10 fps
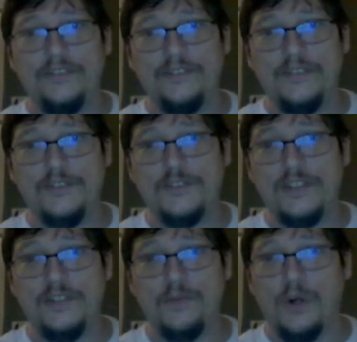
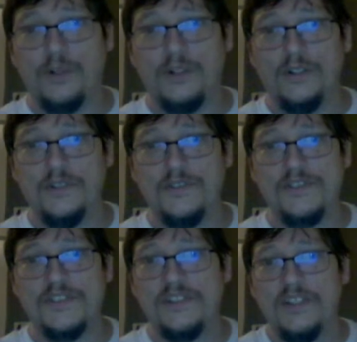
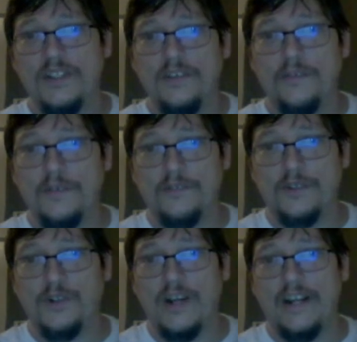Skinwalkers, I mean, for
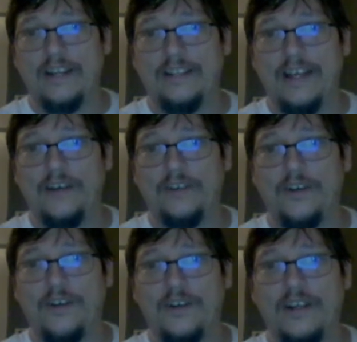crying out loud,
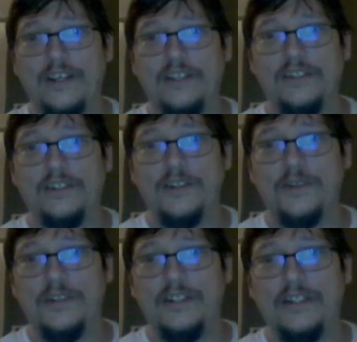are
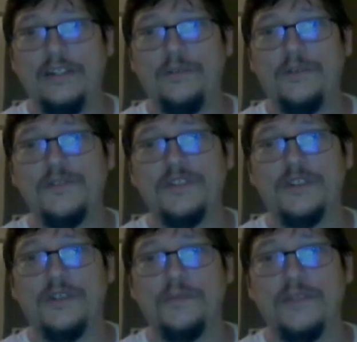anyone who's into
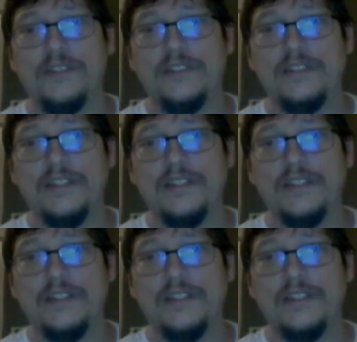cryptids.